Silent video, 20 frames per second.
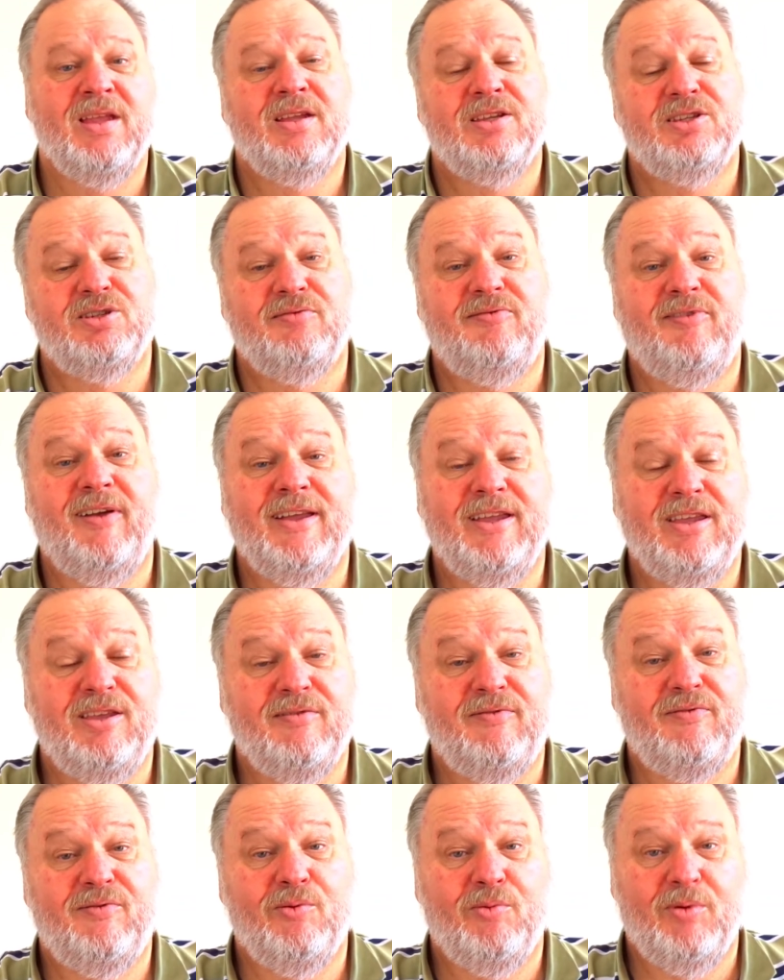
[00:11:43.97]
So thank
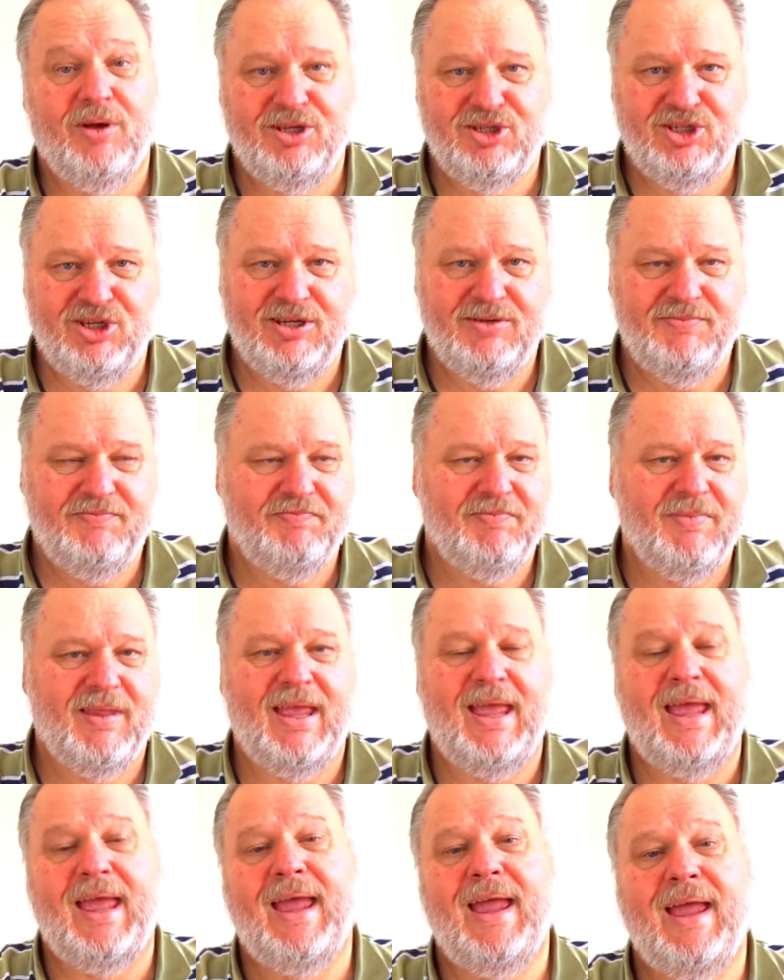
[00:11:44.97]
you for watching,
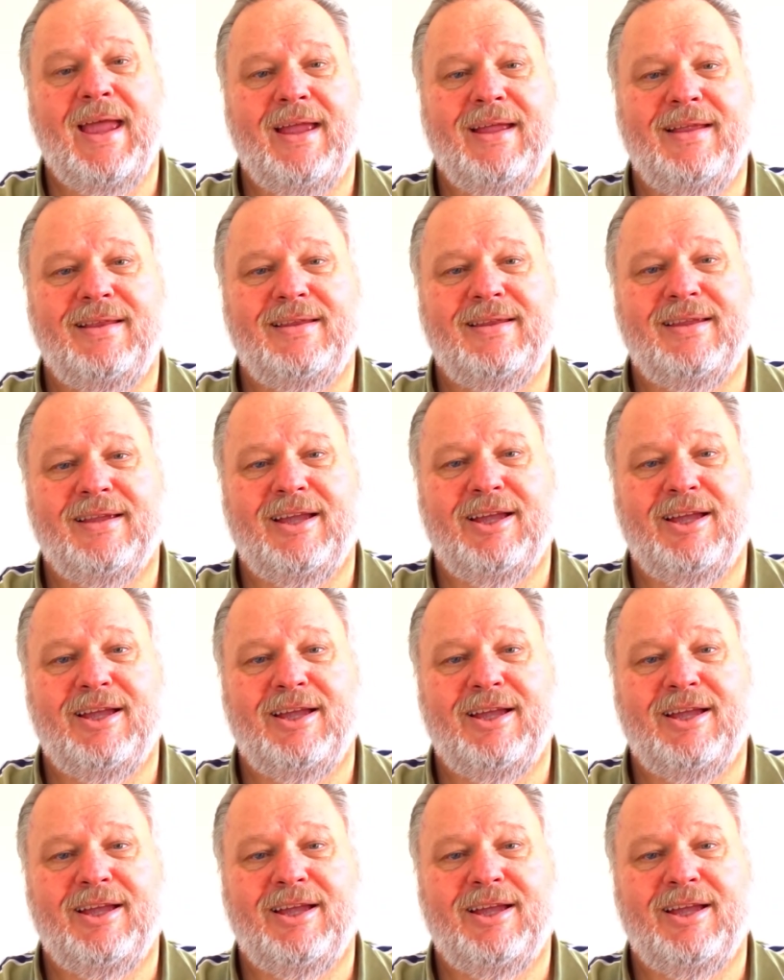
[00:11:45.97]
and